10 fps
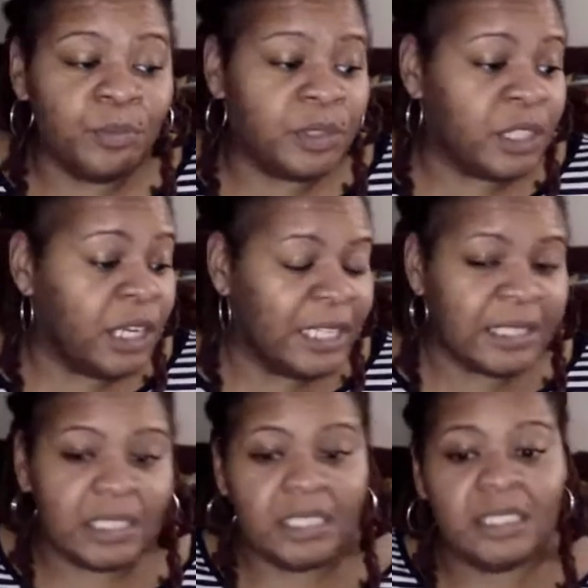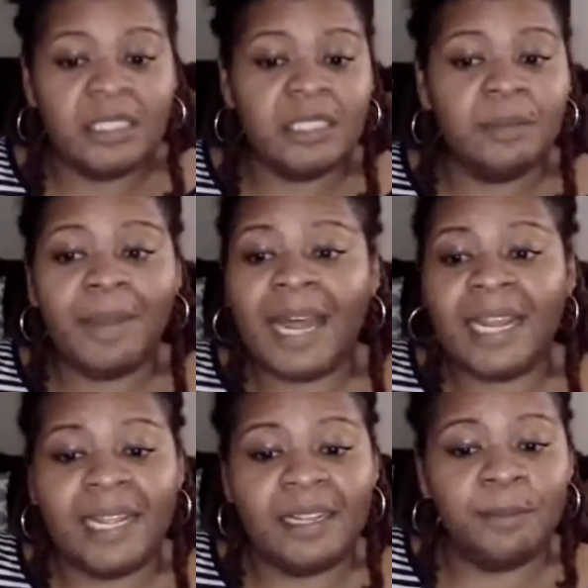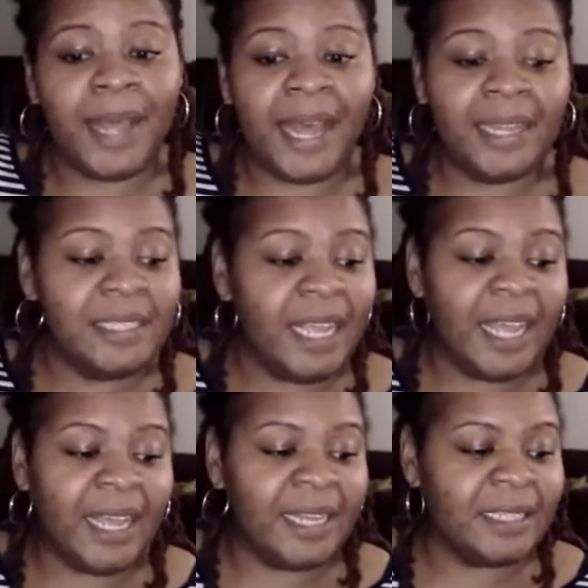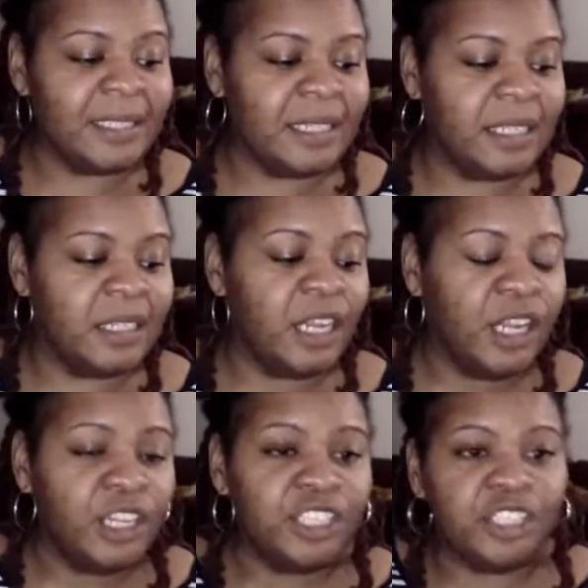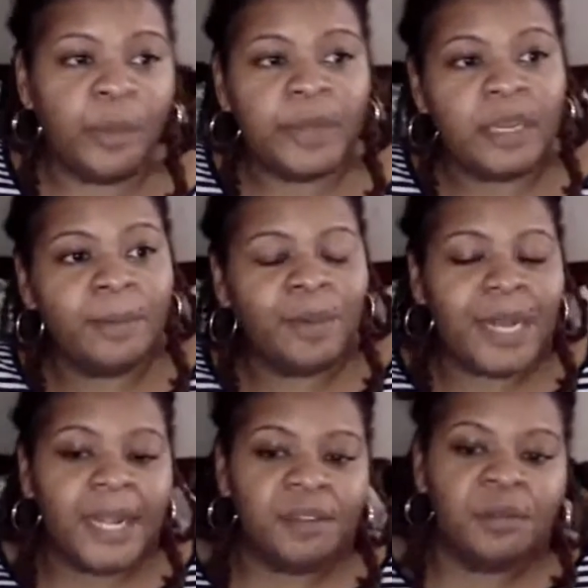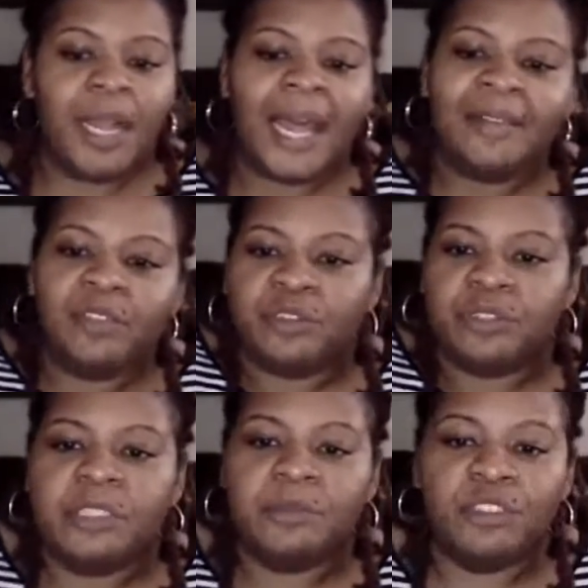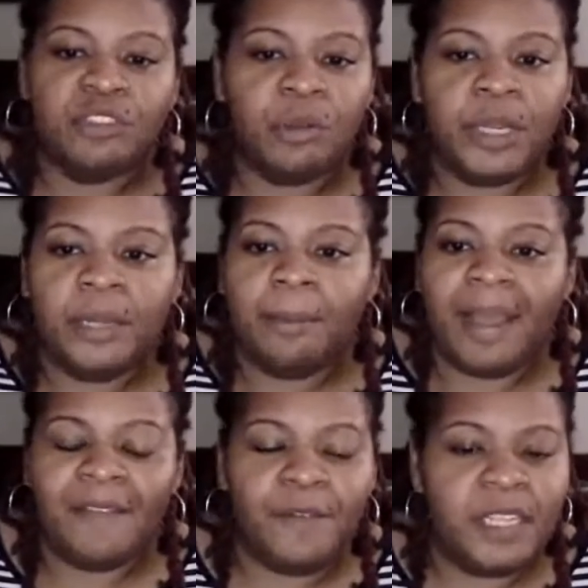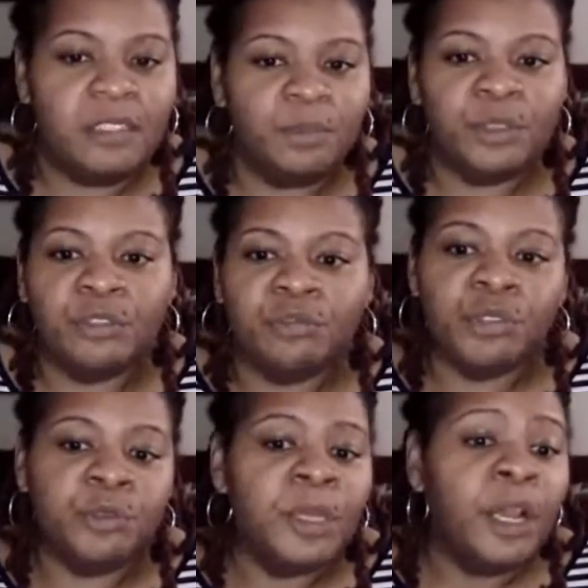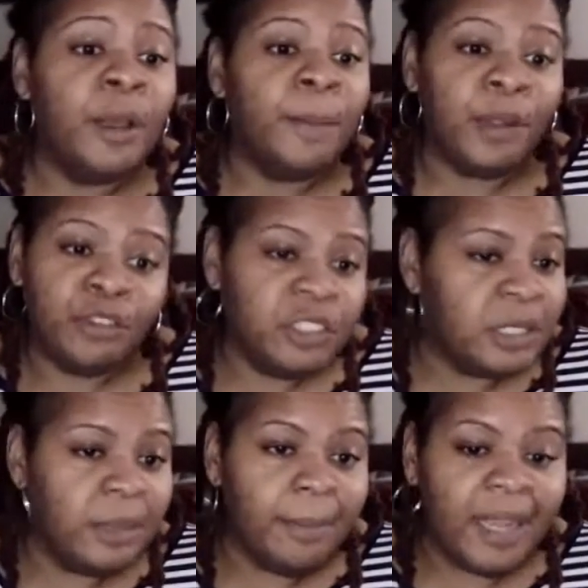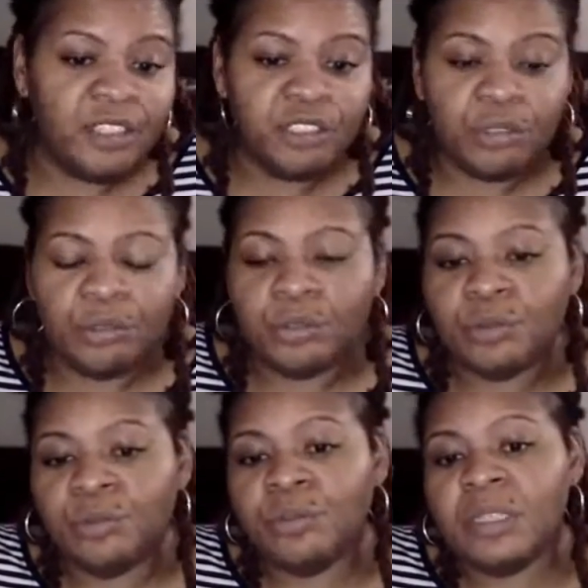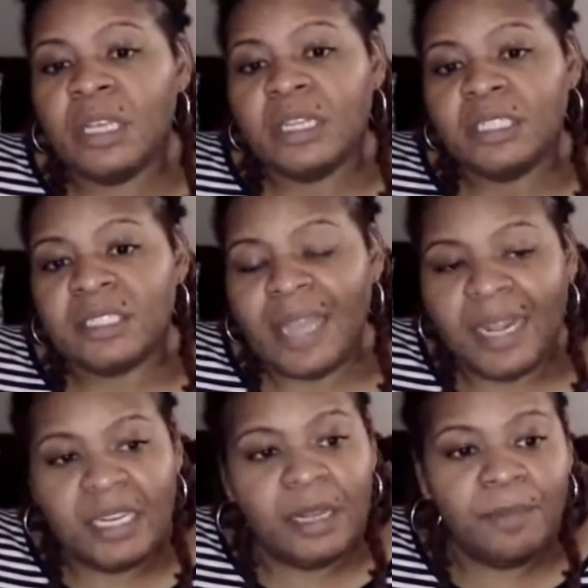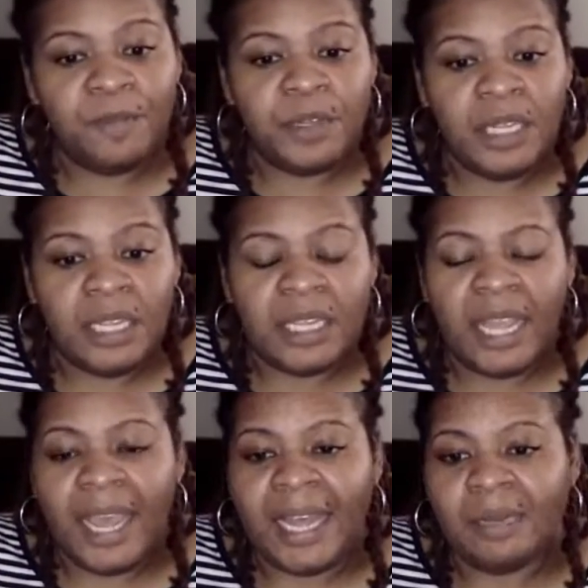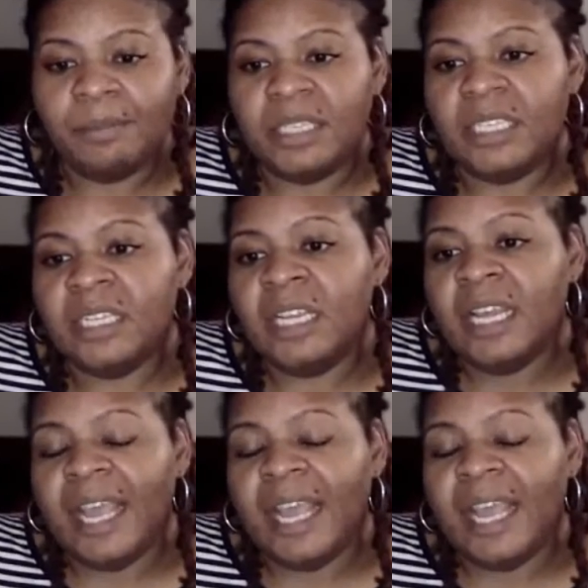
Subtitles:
listening to my podcast and showing up when I do live streams, joining my Facebook group, purchasing my journals, signing up for the academy.